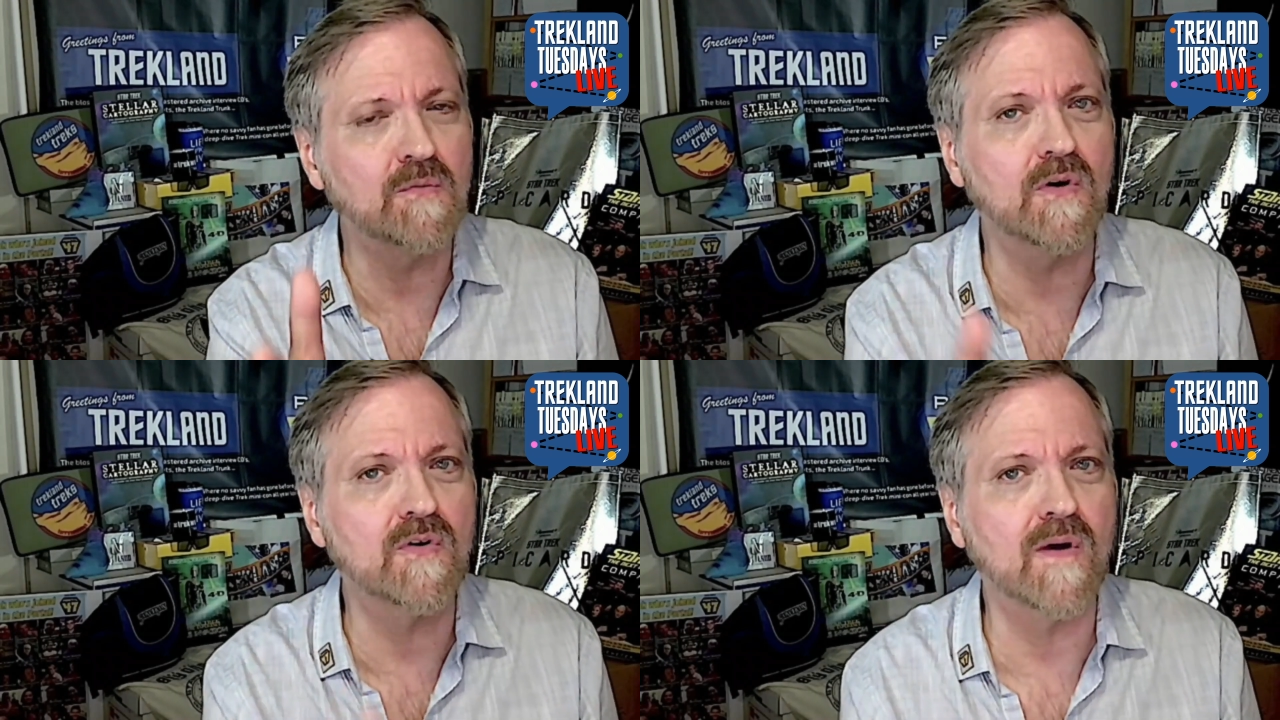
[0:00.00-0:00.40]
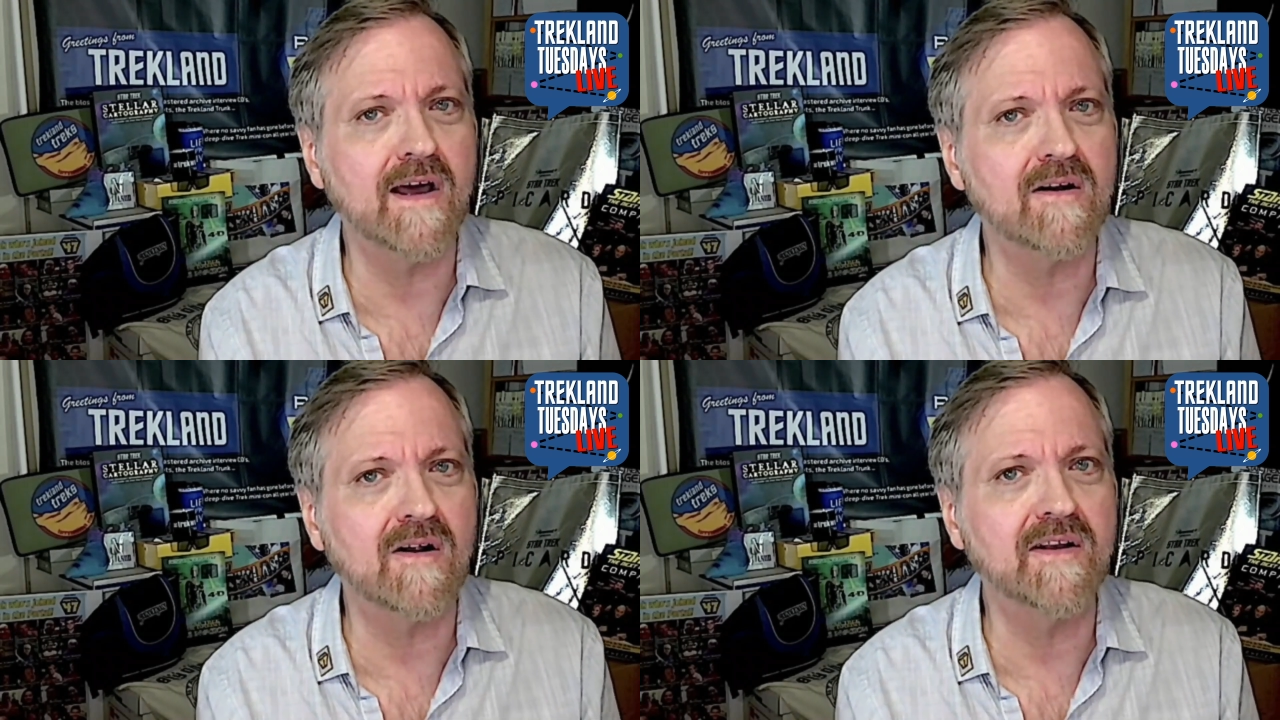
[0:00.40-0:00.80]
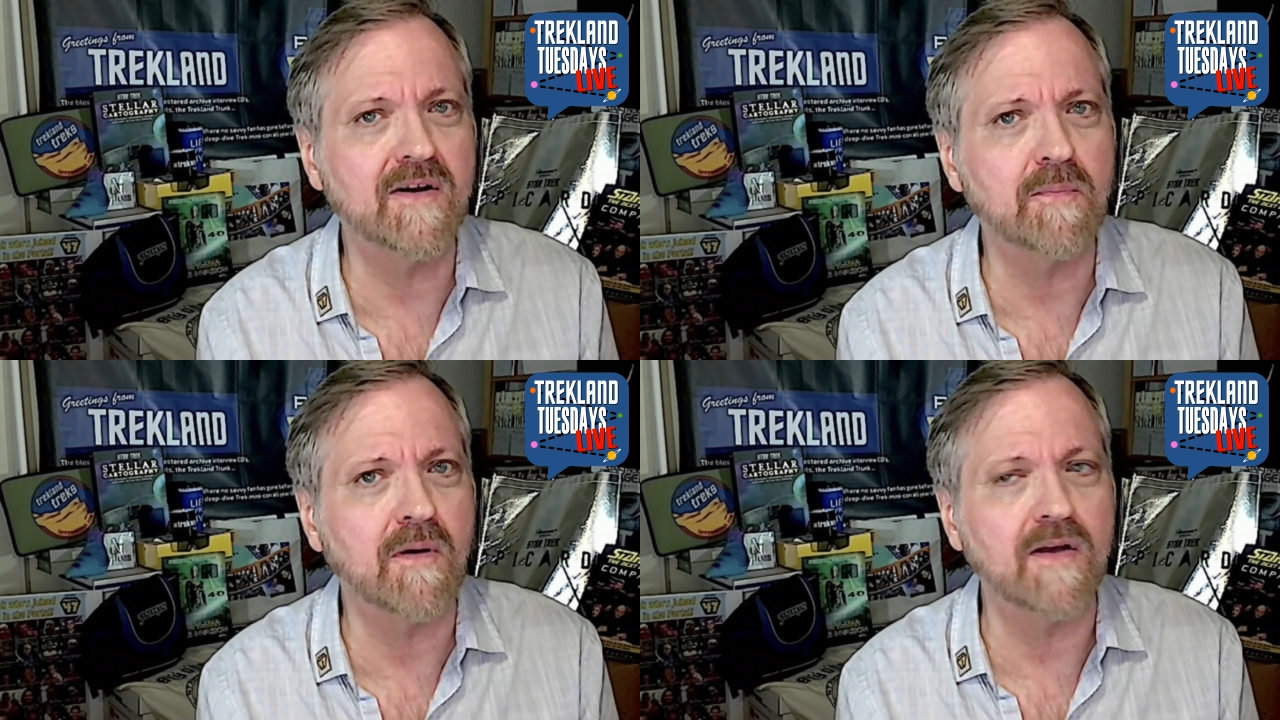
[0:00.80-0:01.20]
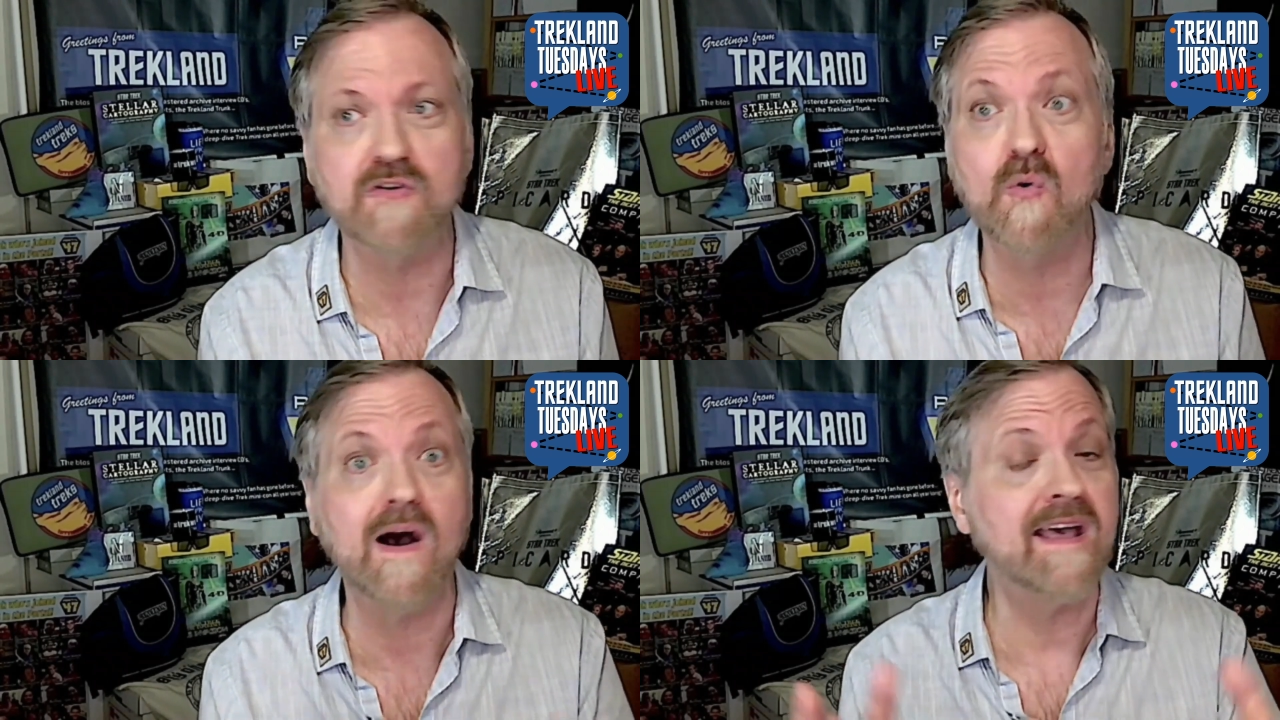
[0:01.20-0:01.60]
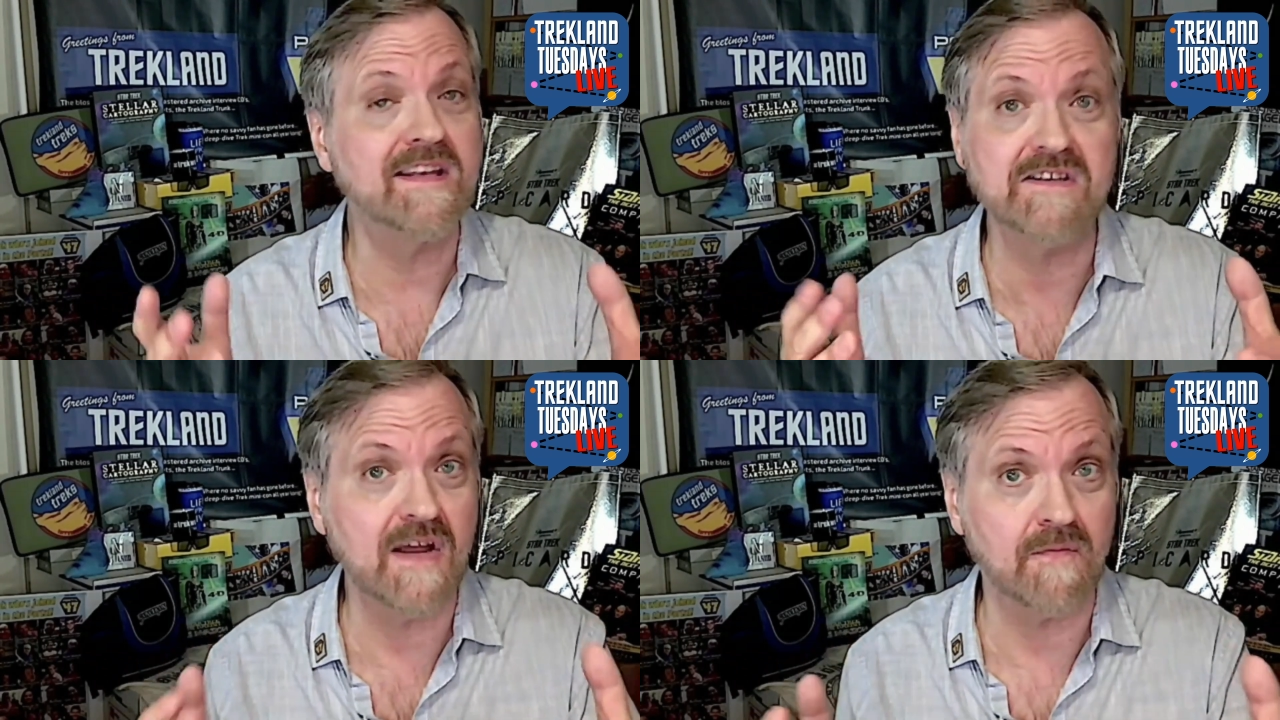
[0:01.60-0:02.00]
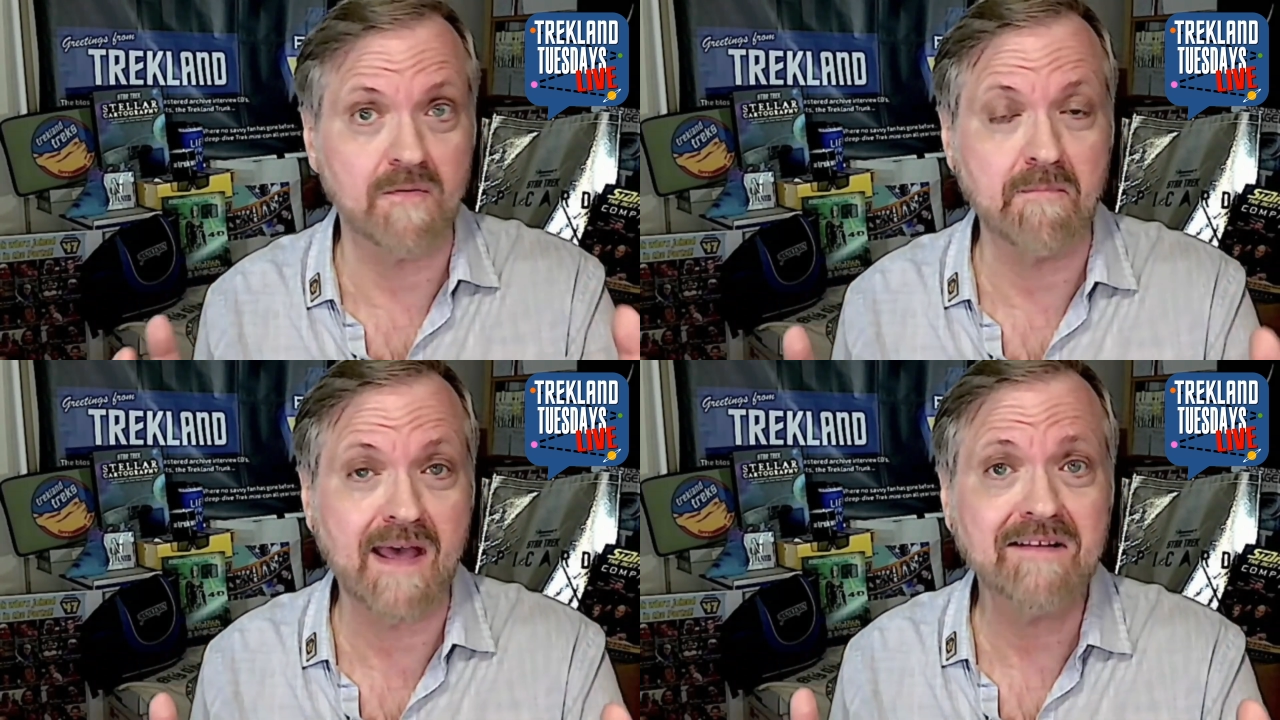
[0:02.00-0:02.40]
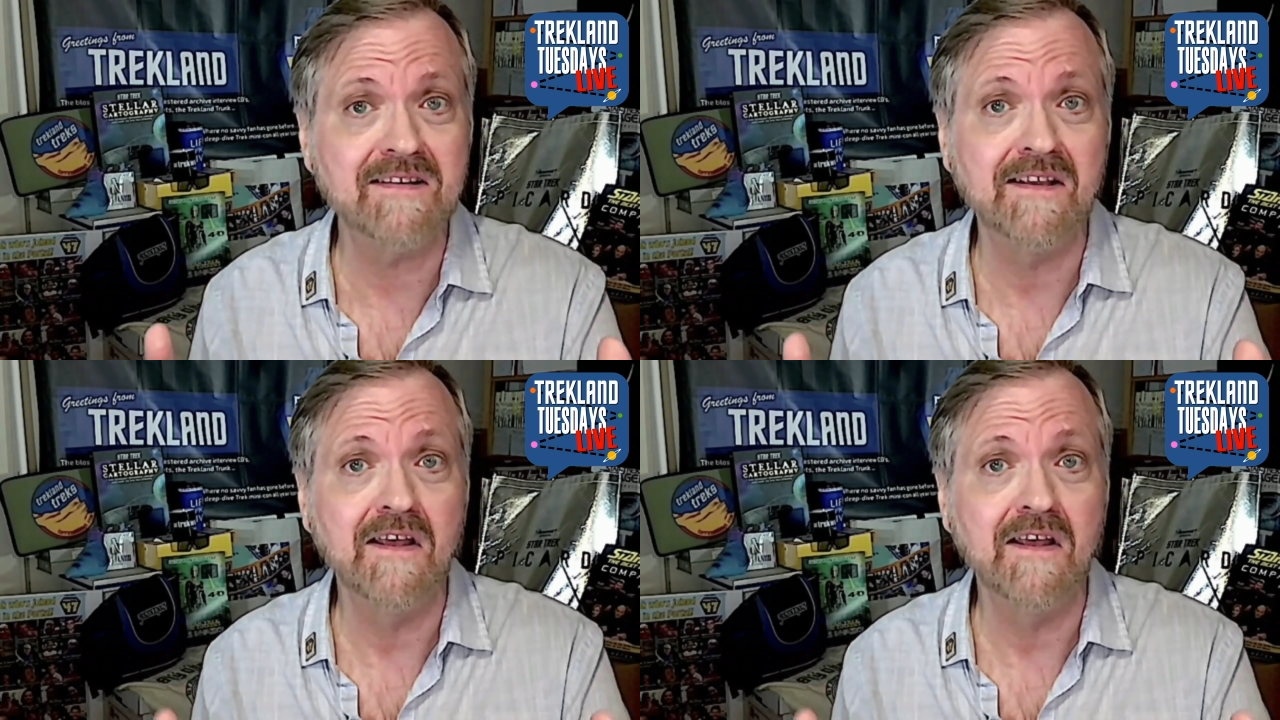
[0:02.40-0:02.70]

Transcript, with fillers: one writer on Enterprise, who I had never met,